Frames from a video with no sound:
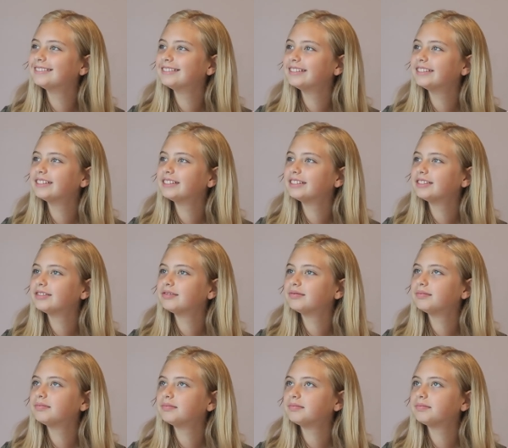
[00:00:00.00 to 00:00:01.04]

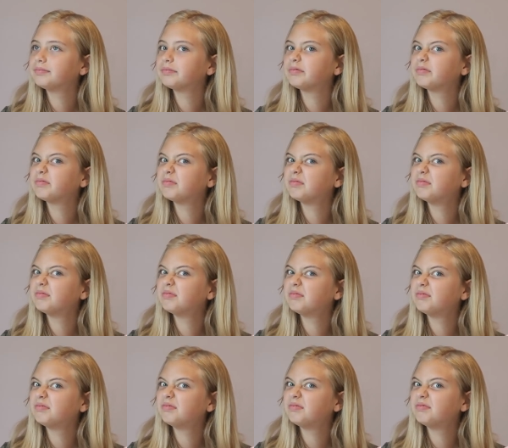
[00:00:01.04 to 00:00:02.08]

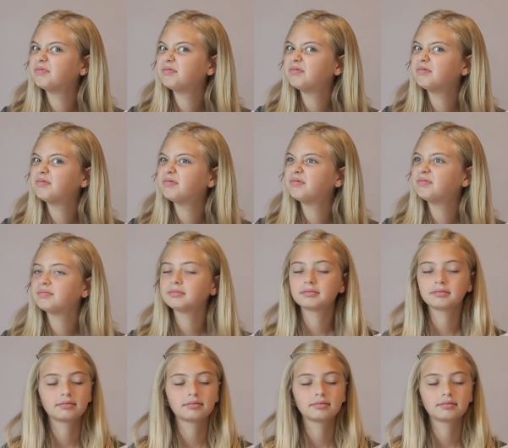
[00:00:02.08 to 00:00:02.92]
(silence)